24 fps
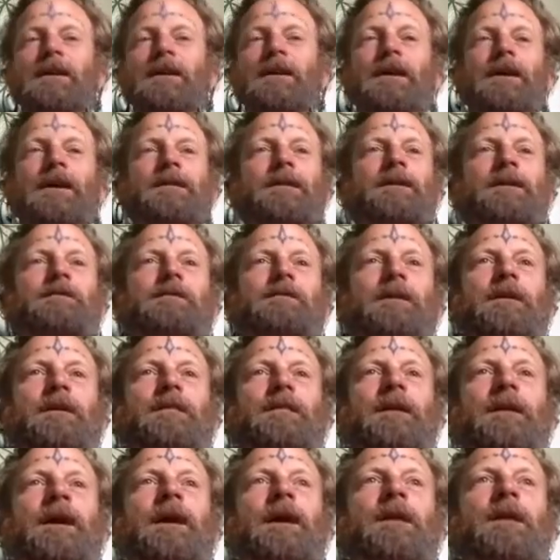things like
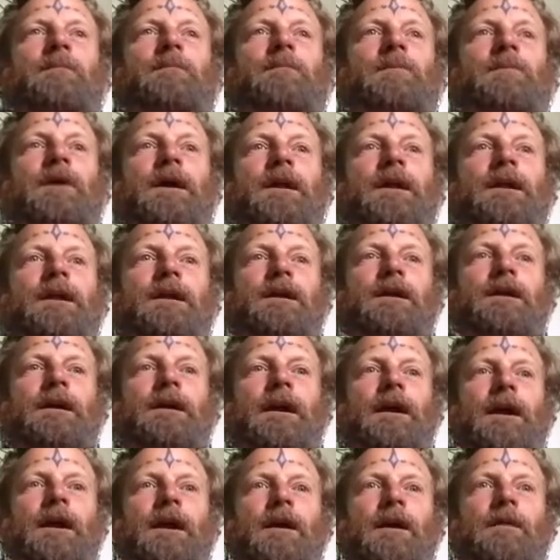that. But
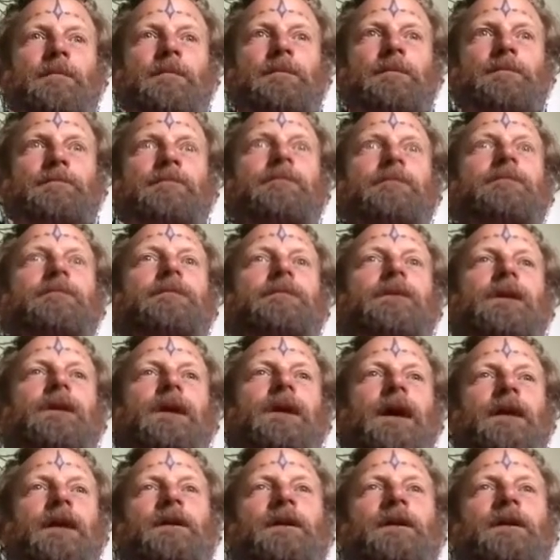I don't know, we